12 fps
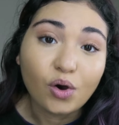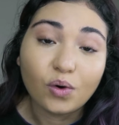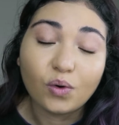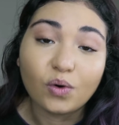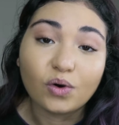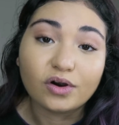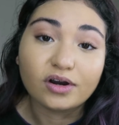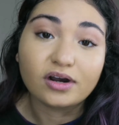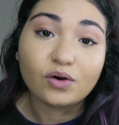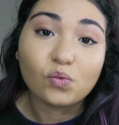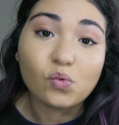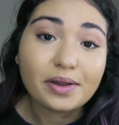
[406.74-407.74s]

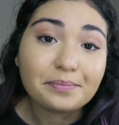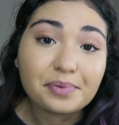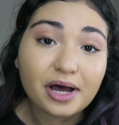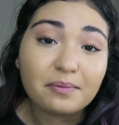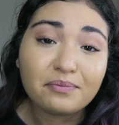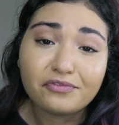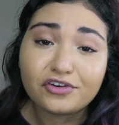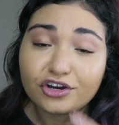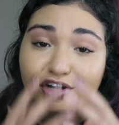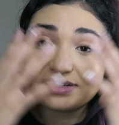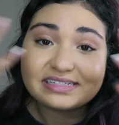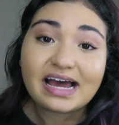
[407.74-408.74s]
or one pump for
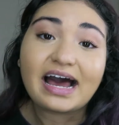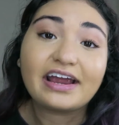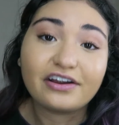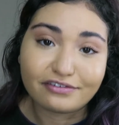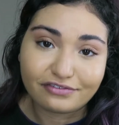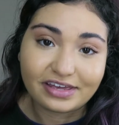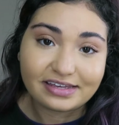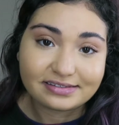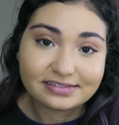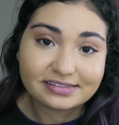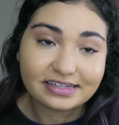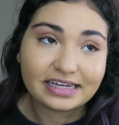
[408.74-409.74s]
your entire face.
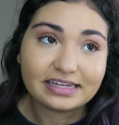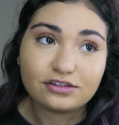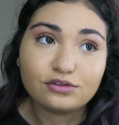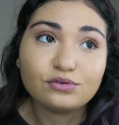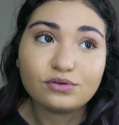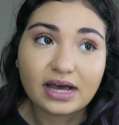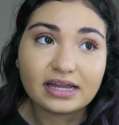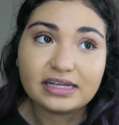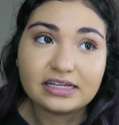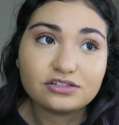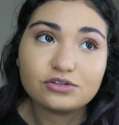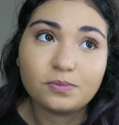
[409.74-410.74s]
Like you do not
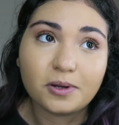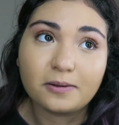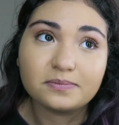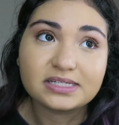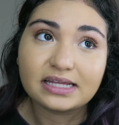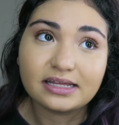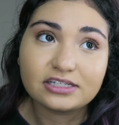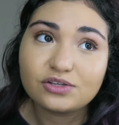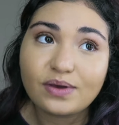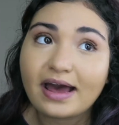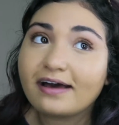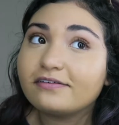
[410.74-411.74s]
need 2 pumps unless
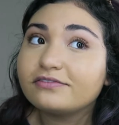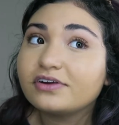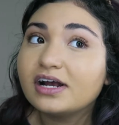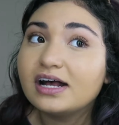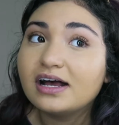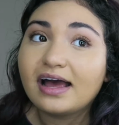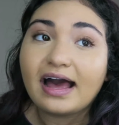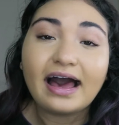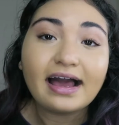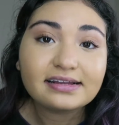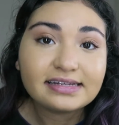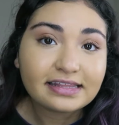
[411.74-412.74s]
you have
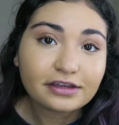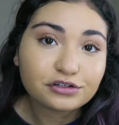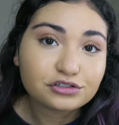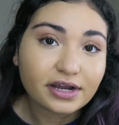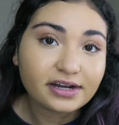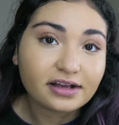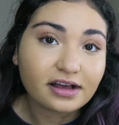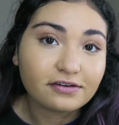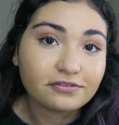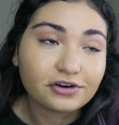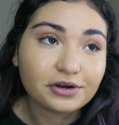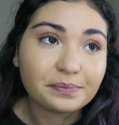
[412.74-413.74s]
acne that you're trying to
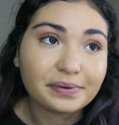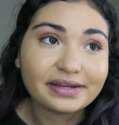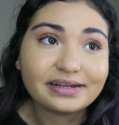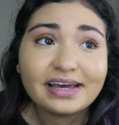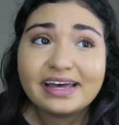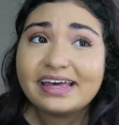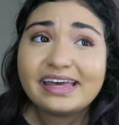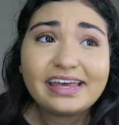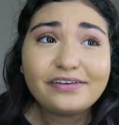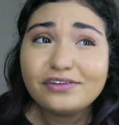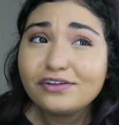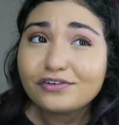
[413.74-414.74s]
cover. But
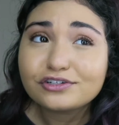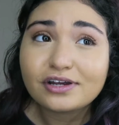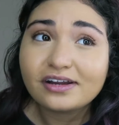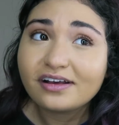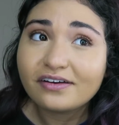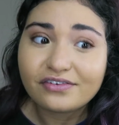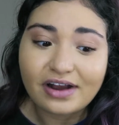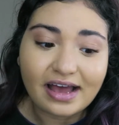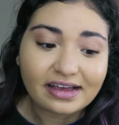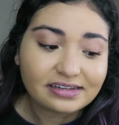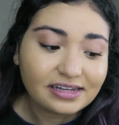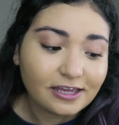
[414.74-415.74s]
even if you're trying to cover
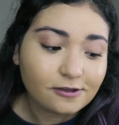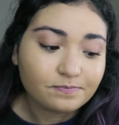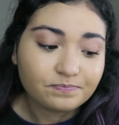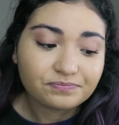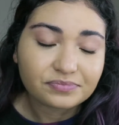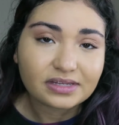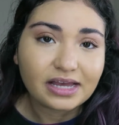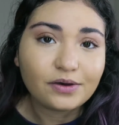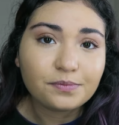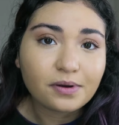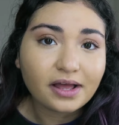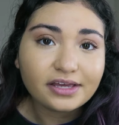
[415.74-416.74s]
acne, I
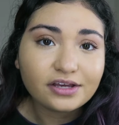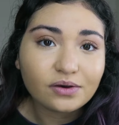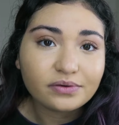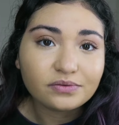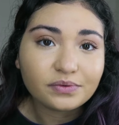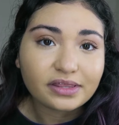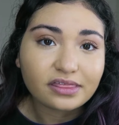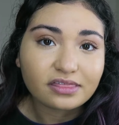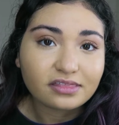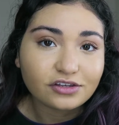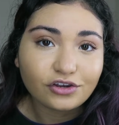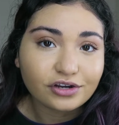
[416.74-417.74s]
would probably go in with
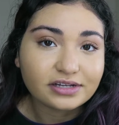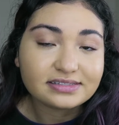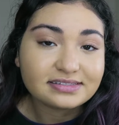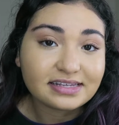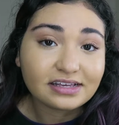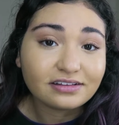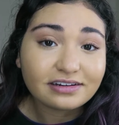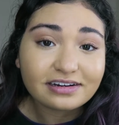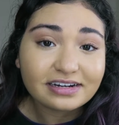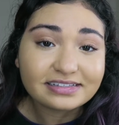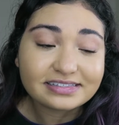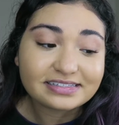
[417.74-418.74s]
your concealer
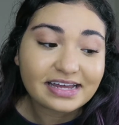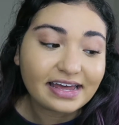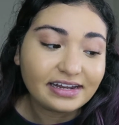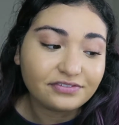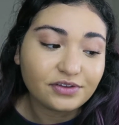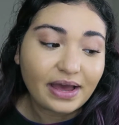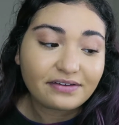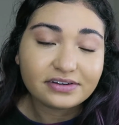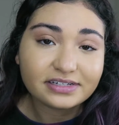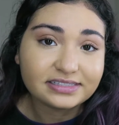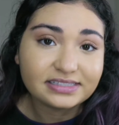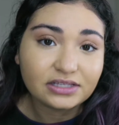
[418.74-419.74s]
instead. If you have a
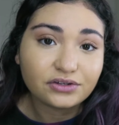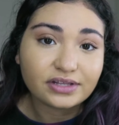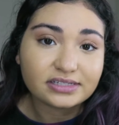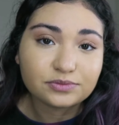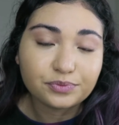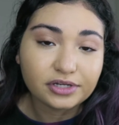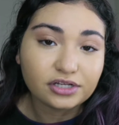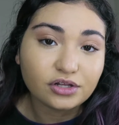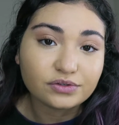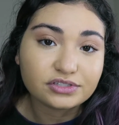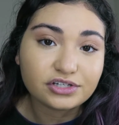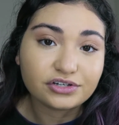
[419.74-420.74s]
concealer that's pretty
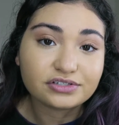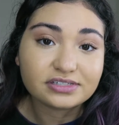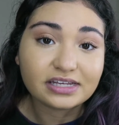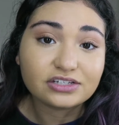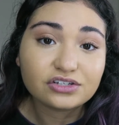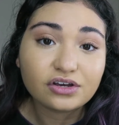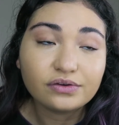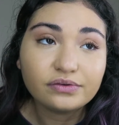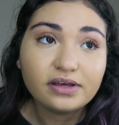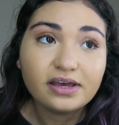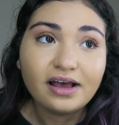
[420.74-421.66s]
close to your skin tone,